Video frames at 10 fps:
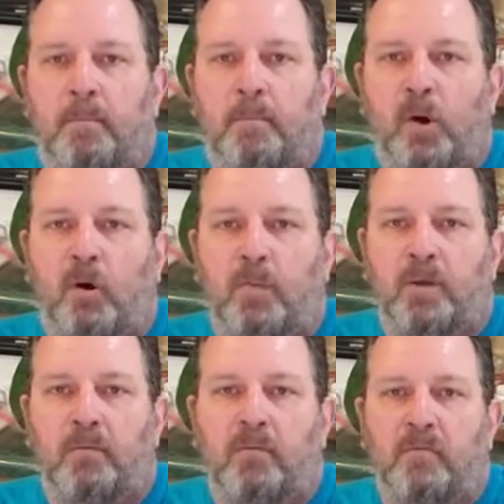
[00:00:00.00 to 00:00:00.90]

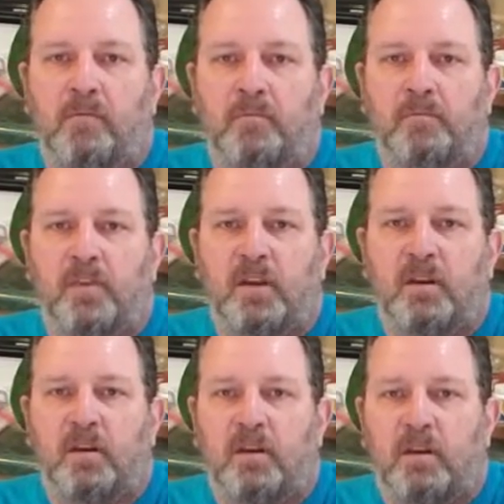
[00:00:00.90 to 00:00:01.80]
bourbon.
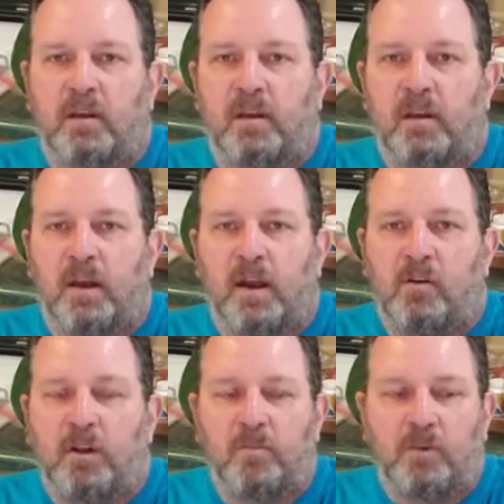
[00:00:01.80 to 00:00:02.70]
I
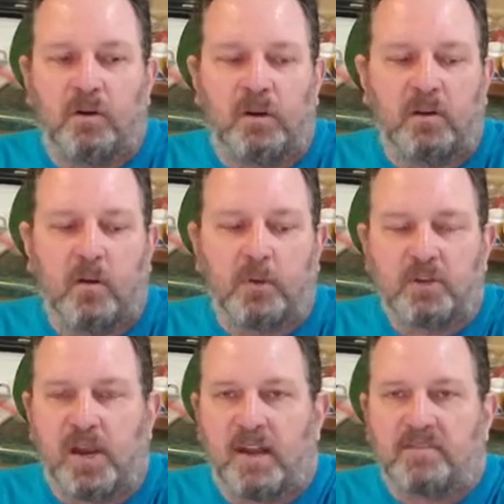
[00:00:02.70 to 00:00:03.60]
only put a couple
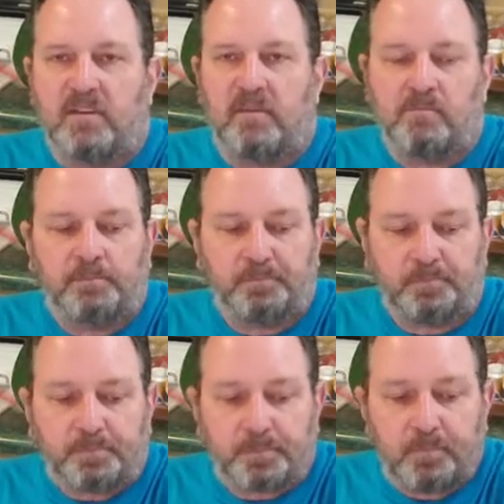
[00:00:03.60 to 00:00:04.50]
shots in.
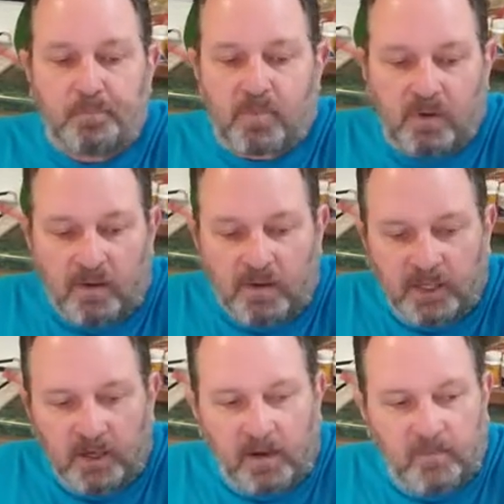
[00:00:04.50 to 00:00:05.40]

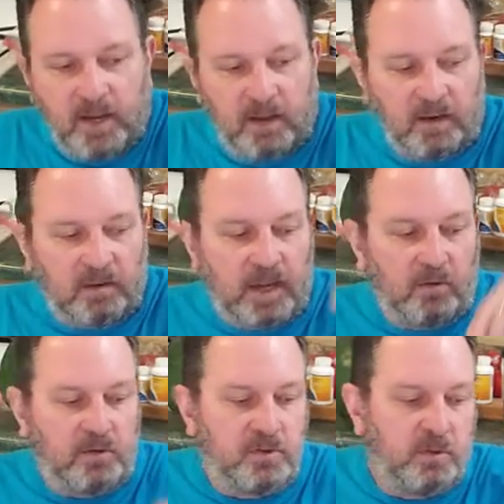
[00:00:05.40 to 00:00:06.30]
I'm not
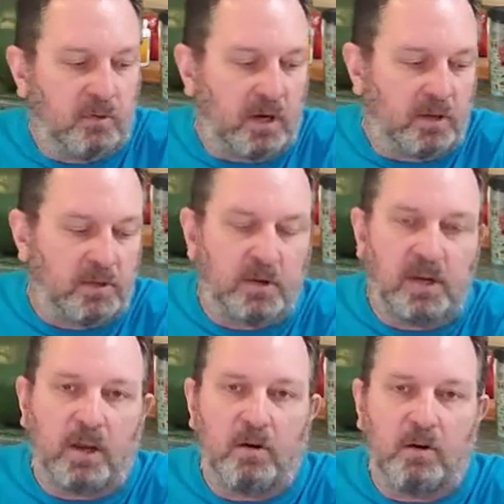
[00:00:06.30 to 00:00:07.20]
allowed to
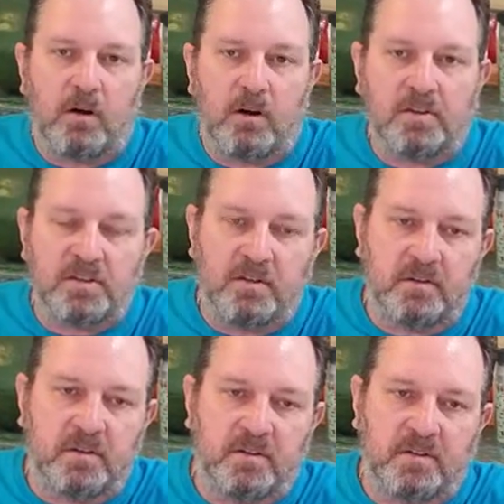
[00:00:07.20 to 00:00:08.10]
drink alcohol
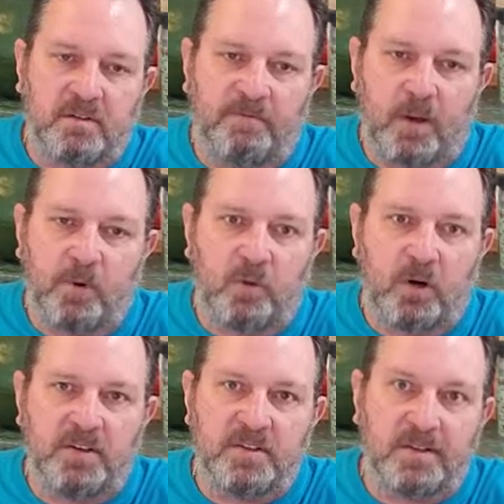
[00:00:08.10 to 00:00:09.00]
since
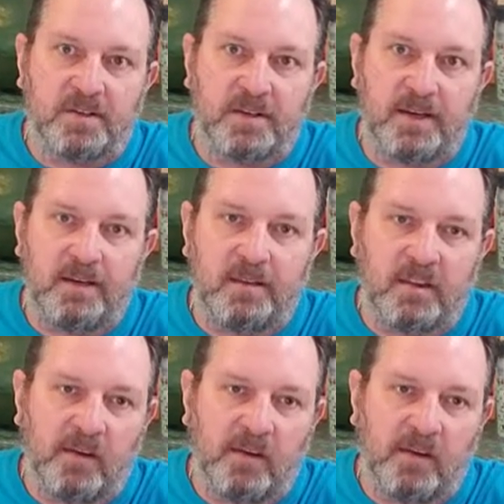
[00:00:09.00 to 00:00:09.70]
February 16th,